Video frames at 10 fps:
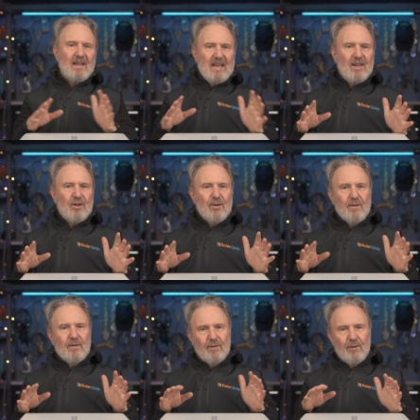
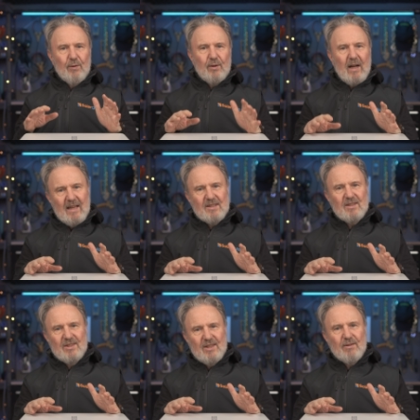
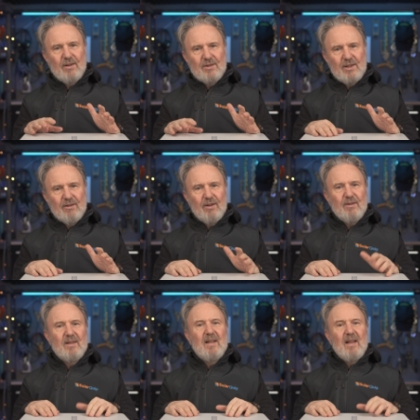
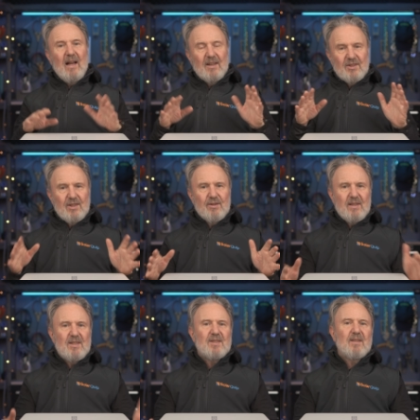EQ4800 uh,
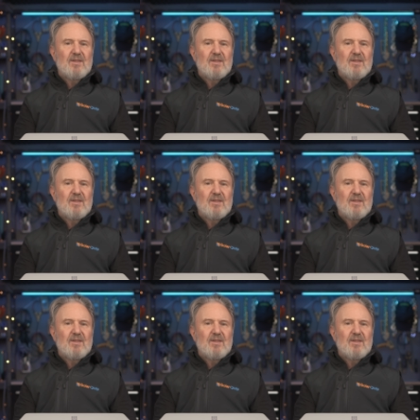series,